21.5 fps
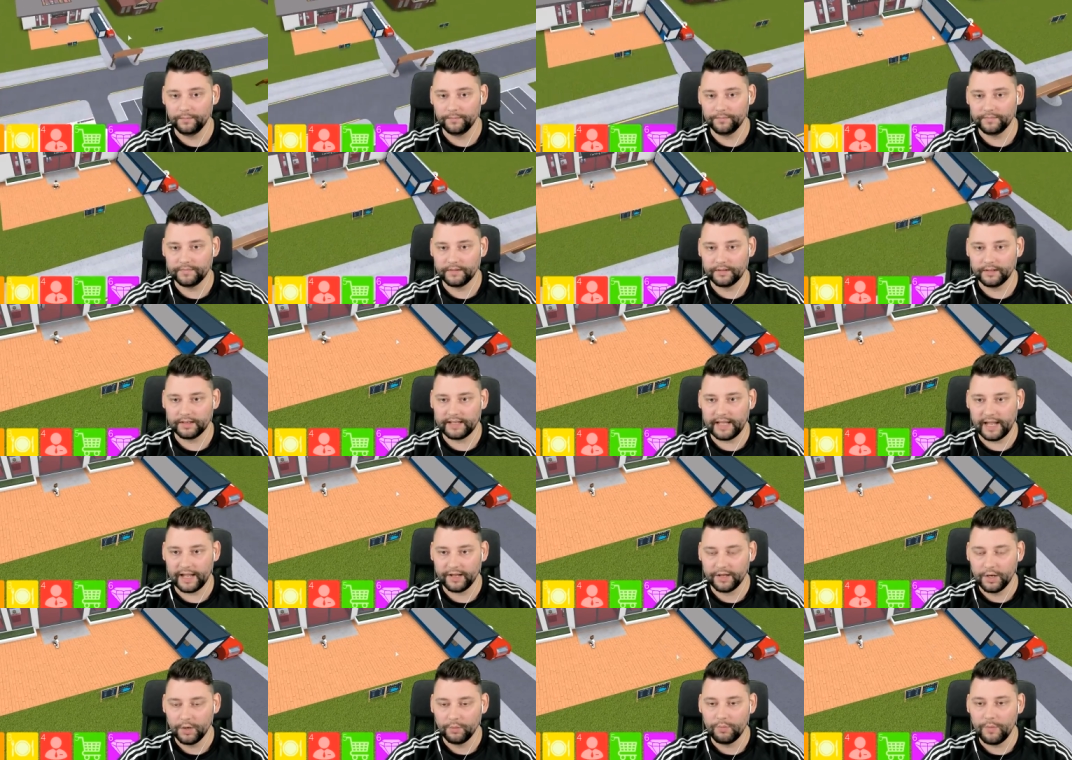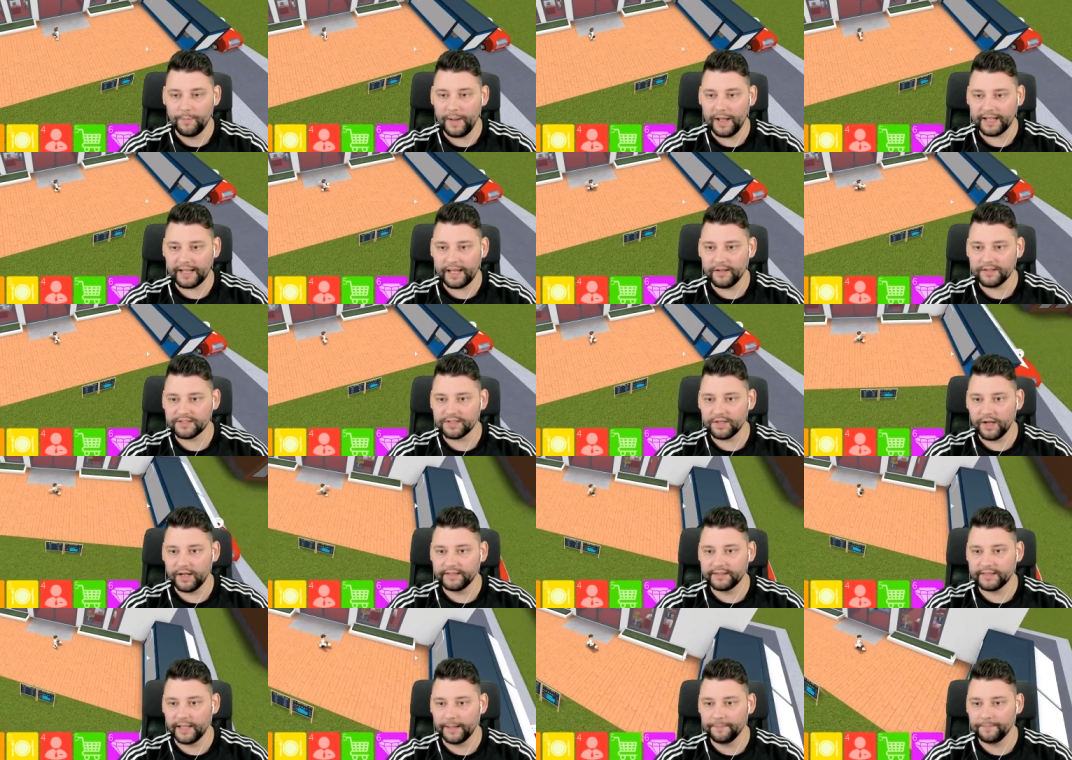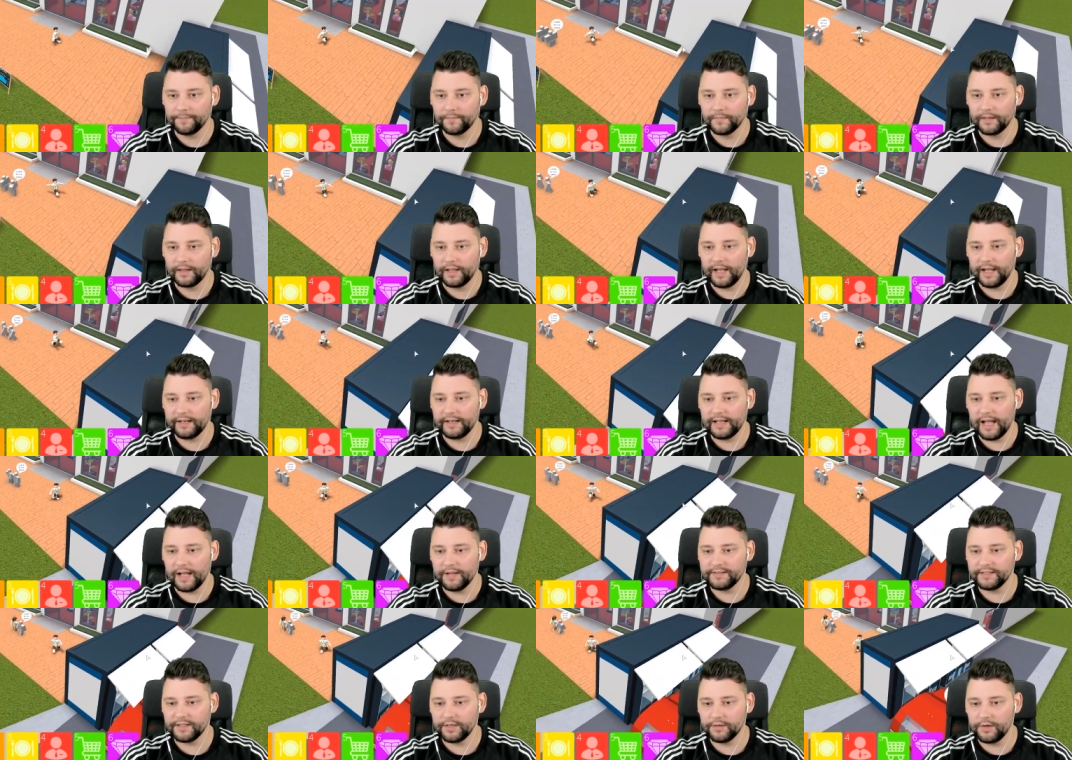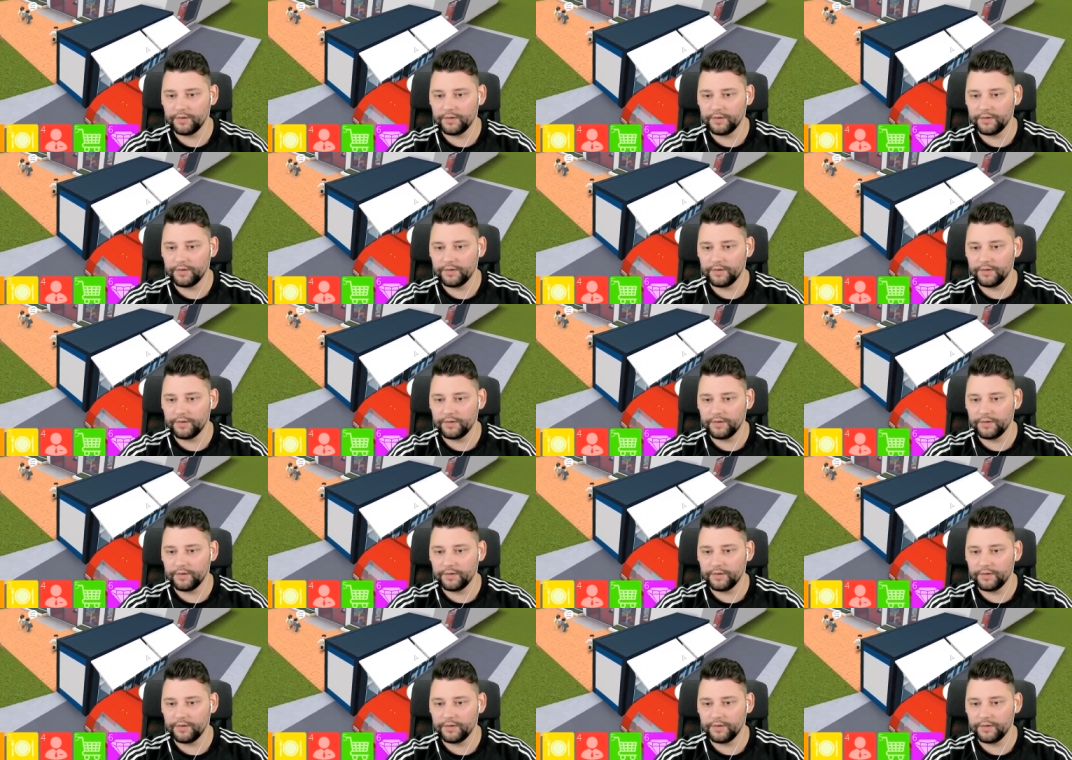Oh, okay. We're back outside, then. How, how's it